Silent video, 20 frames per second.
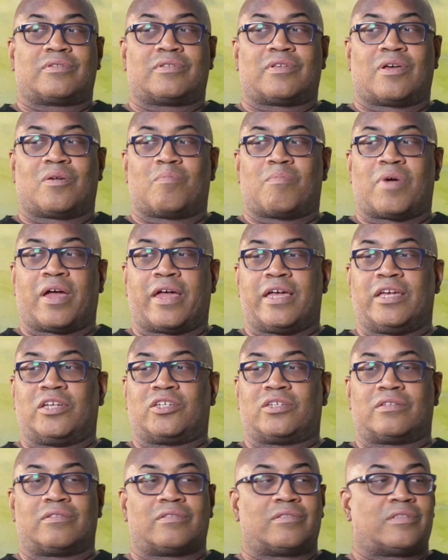my
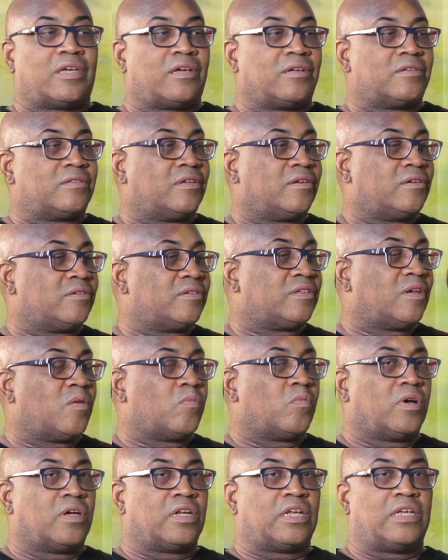agent tells
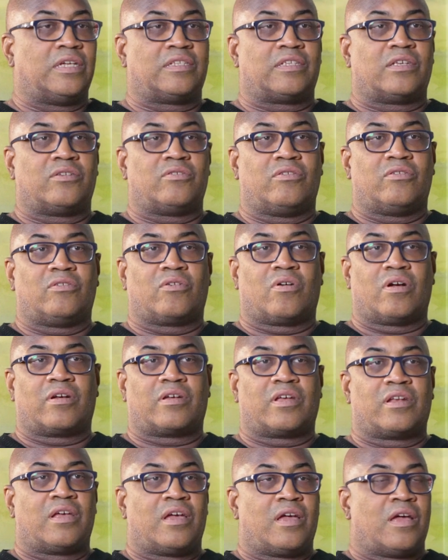someone he's in New York,
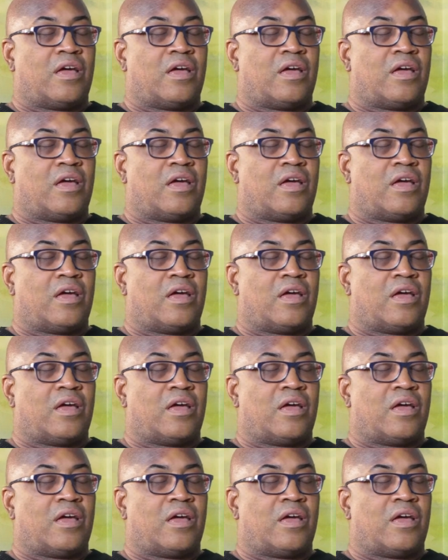and